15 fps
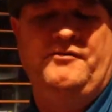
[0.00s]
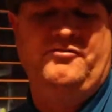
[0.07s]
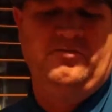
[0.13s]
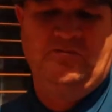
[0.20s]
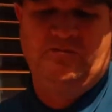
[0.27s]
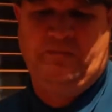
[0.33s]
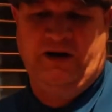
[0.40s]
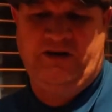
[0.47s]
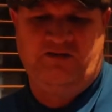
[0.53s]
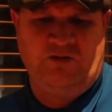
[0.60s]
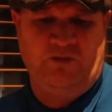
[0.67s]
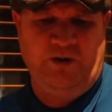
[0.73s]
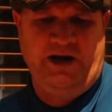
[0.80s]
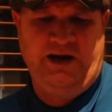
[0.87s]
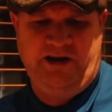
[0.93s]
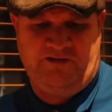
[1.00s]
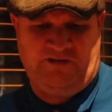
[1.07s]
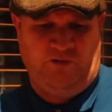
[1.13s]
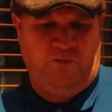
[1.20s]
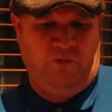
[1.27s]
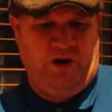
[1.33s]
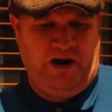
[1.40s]
have some space awareness
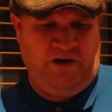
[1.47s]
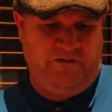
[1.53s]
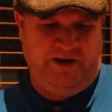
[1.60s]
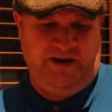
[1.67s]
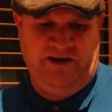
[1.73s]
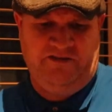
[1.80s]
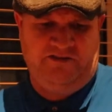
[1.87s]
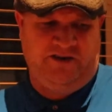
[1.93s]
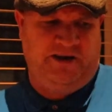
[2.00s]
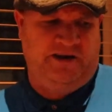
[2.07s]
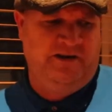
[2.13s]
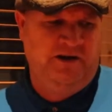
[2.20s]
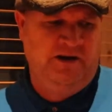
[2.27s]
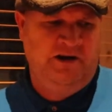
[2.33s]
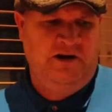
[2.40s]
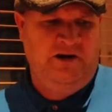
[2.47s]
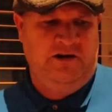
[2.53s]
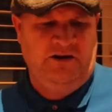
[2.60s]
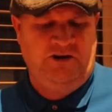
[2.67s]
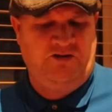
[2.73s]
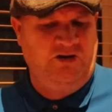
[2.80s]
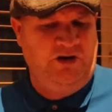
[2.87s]
of where he is then.
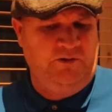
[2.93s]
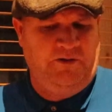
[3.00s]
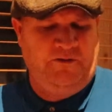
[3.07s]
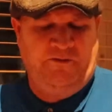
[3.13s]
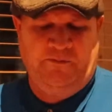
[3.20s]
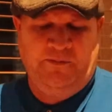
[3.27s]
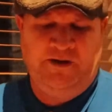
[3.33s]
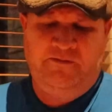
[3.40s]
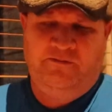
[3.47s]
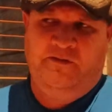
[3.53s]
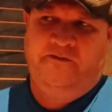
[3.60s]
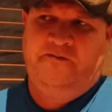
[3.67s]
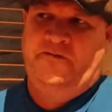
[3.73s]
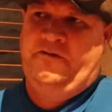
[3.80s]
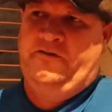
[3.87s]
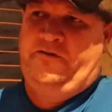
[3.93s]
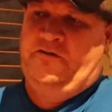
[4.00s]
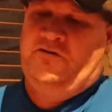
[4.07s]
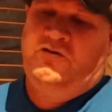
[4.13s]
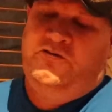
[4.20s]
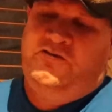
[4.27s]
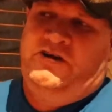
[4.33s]
The
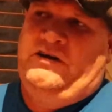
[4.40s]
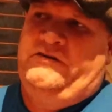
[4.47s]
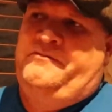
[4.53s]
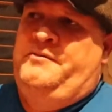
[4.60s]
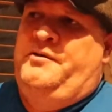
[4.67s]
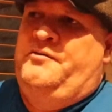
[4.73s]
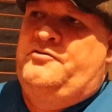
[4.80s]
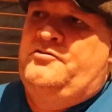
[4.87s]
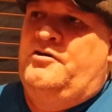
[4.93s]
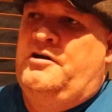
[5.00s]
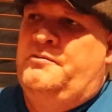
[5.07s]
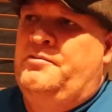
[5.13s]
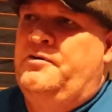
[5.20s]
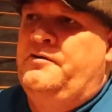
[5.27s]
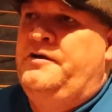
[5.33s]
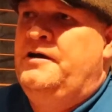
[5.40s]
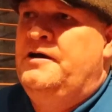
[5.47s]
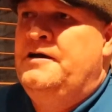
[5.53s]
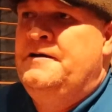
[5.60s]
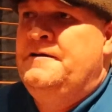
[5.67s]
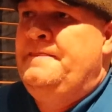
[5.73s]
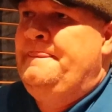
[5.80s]
jury's out for me with Tyler Bury.
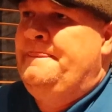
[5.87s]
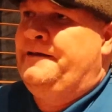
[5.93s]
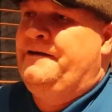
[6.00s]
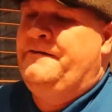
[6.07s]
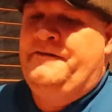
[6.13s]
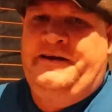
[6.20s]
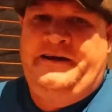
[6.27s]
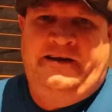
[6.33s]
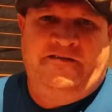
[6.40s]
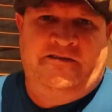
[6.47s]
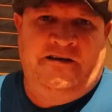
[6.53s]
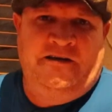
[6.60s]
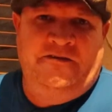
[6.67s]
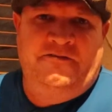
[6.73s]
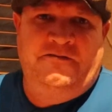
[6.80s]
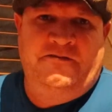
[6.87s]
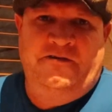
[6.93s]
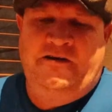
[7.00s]
I don't think he does enough.